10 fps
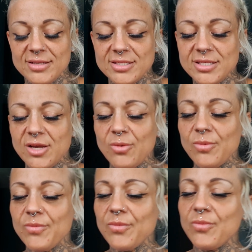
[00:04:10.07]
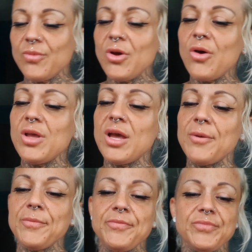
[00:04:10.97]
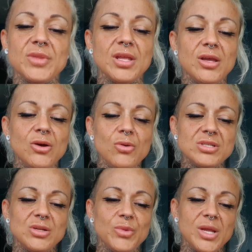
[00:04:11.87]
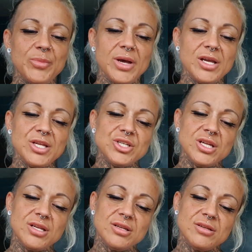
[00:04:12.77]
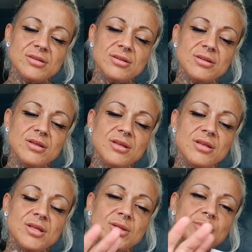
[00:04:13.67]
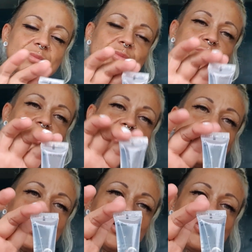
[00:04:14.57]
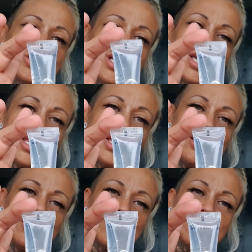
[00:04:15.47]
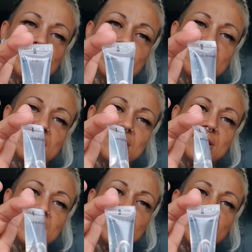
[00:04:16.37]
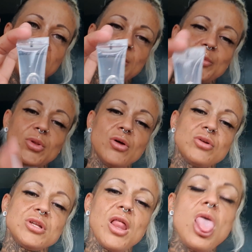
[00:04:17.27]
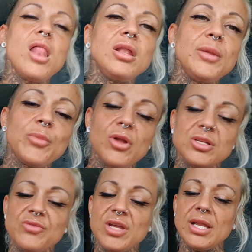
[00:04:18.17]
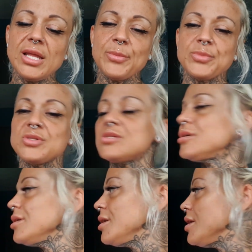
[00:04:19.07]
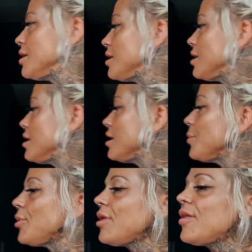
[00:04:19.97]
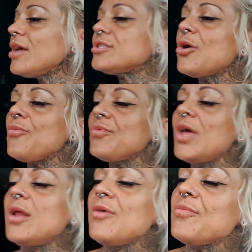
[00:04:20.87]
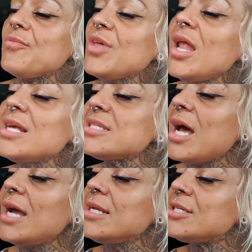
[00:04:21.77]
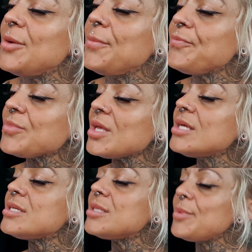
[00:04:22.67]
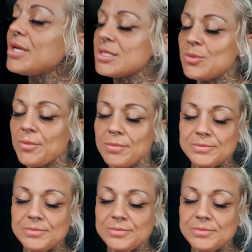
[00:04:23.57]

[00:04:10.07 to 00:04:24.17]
So, oh yeah. Oh, it's in a weird packaging. But it looks like that. Clear lip gloss for your lips. Put that there. So, anyway, the last item is the biggest one.